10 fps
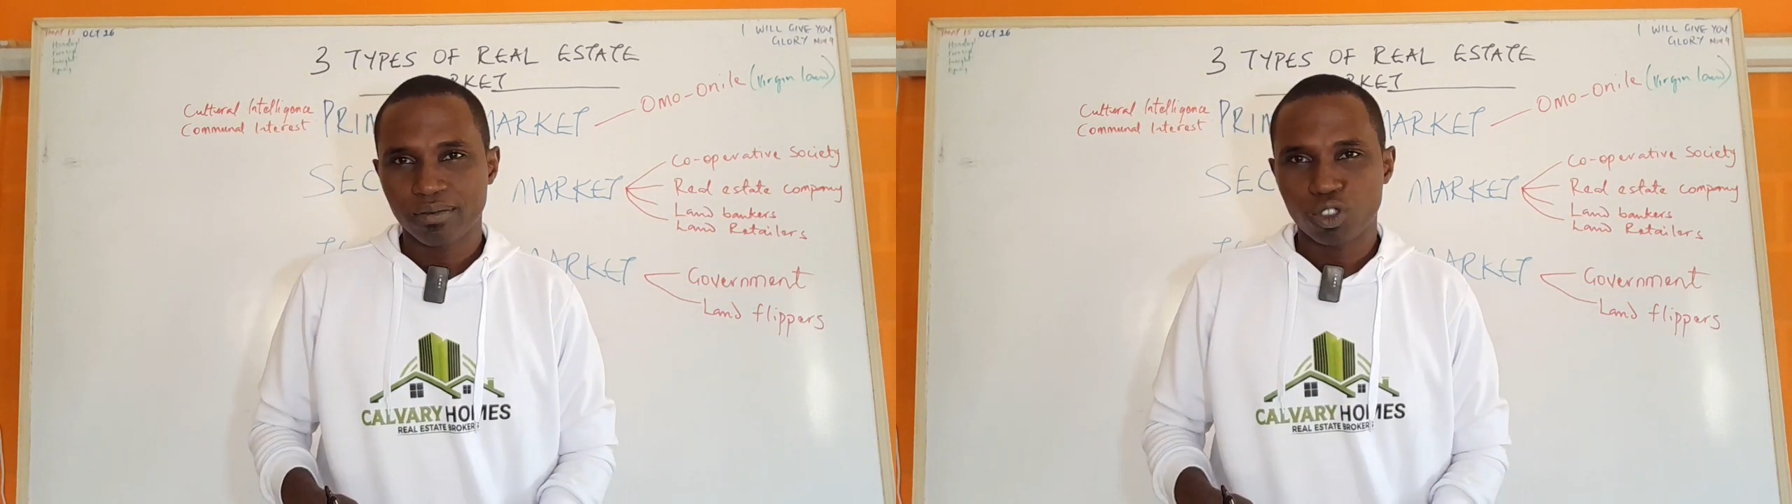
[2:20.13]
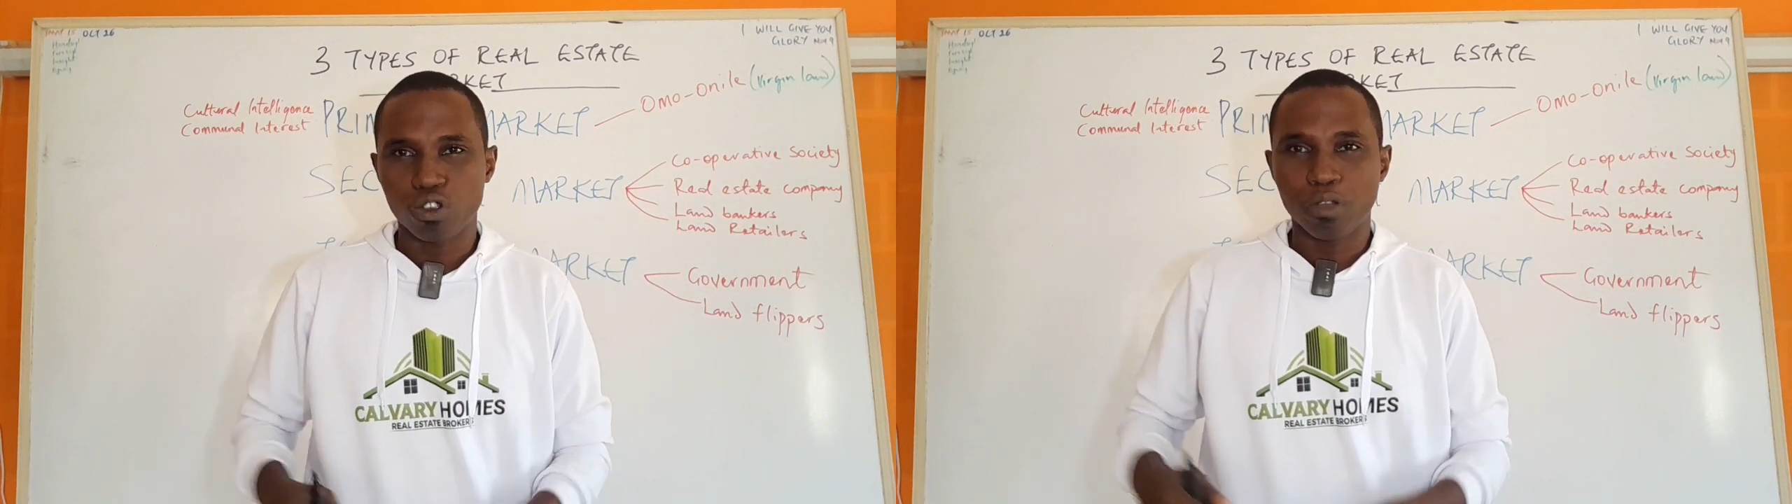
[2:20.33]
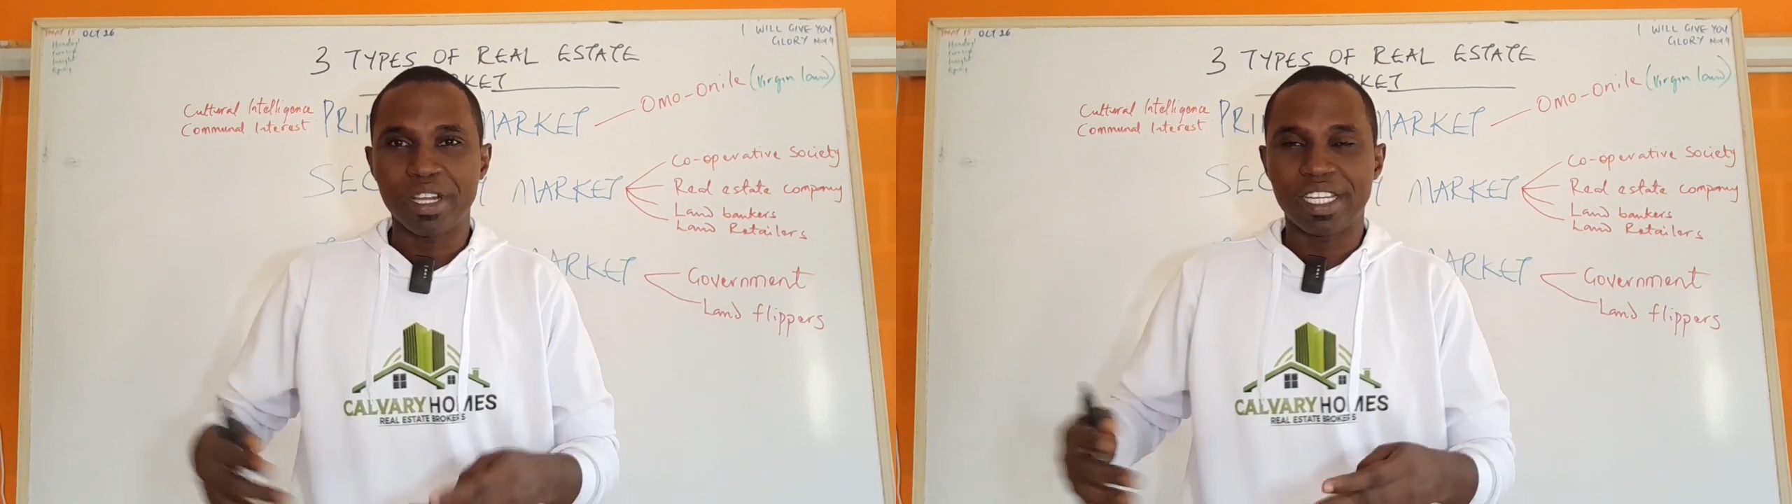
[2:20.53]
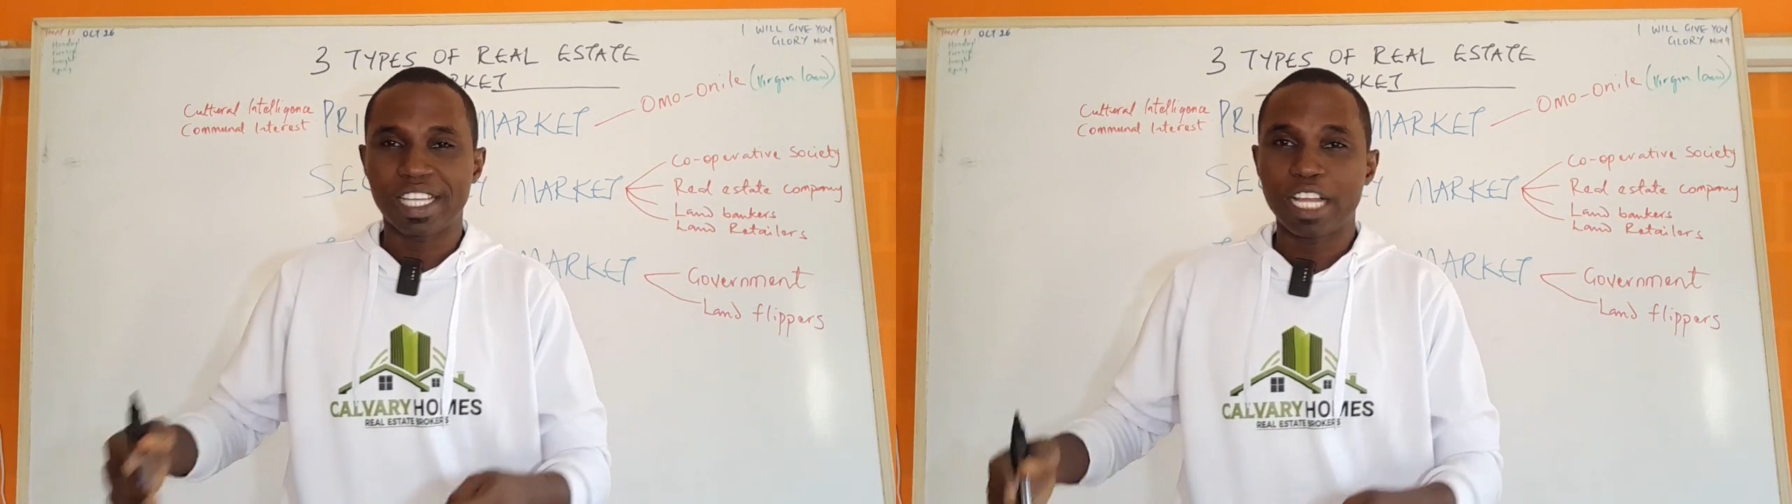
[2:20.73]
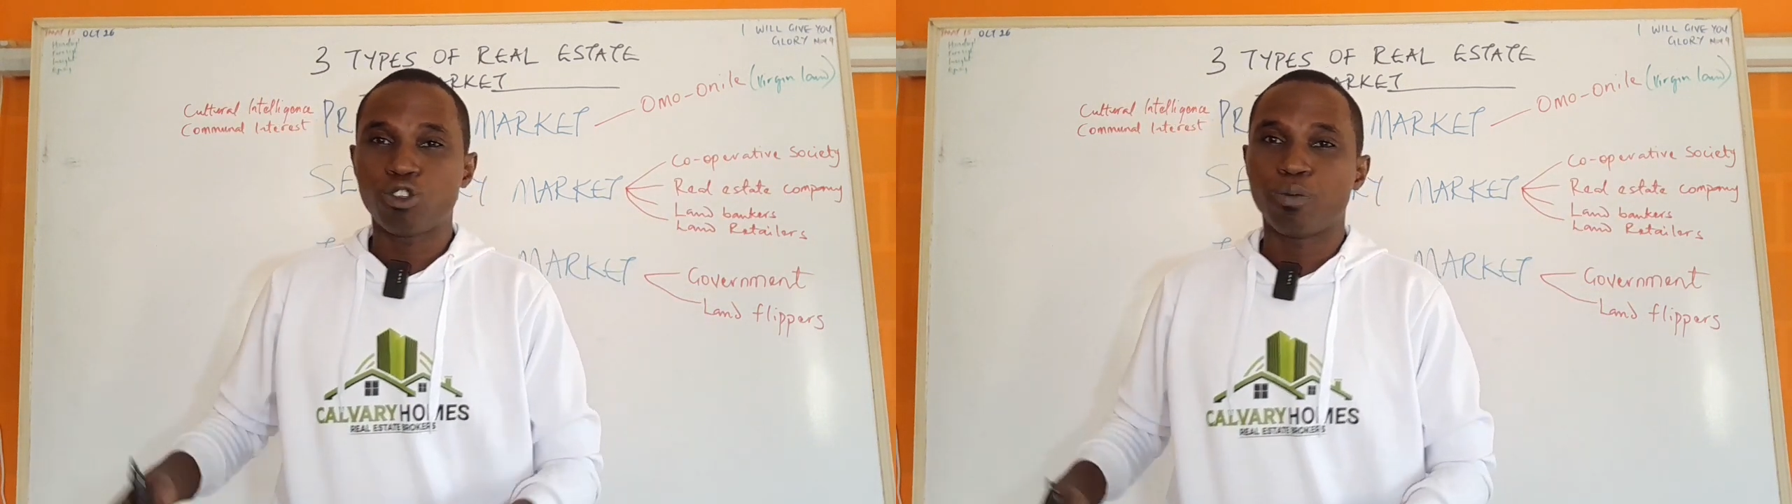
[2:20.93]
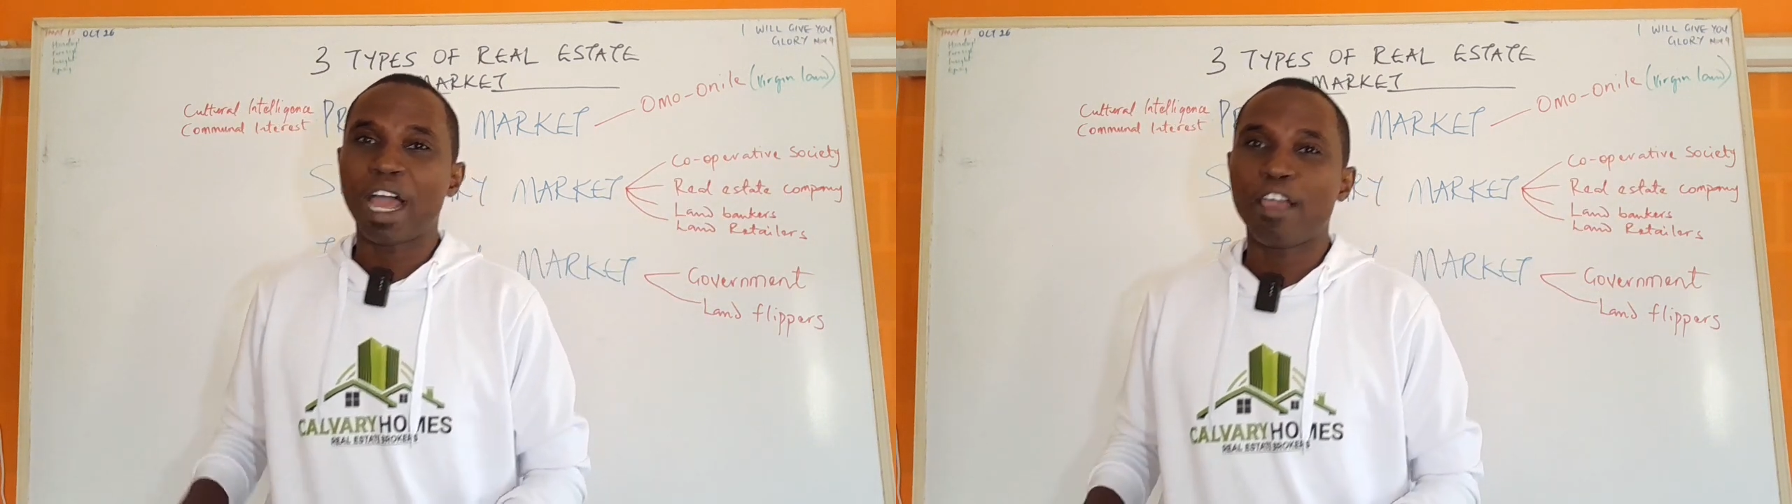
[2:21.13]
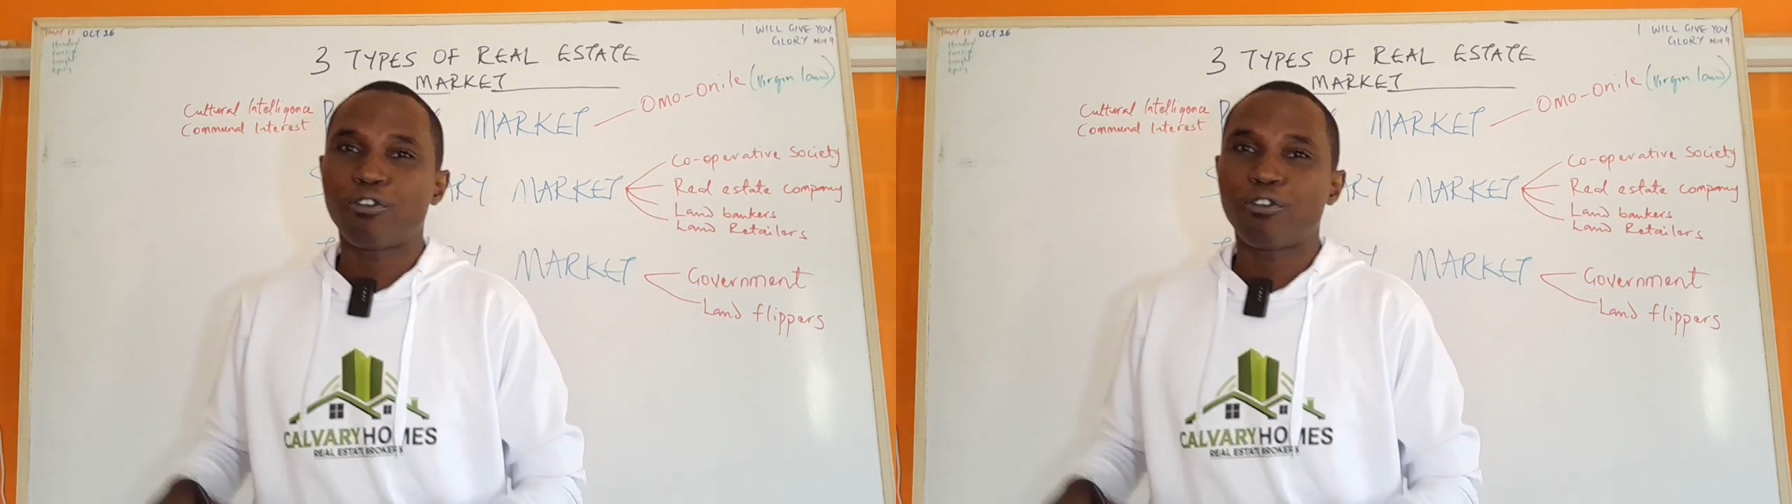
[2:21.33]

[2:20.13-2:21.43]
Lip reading: So you may decide to buy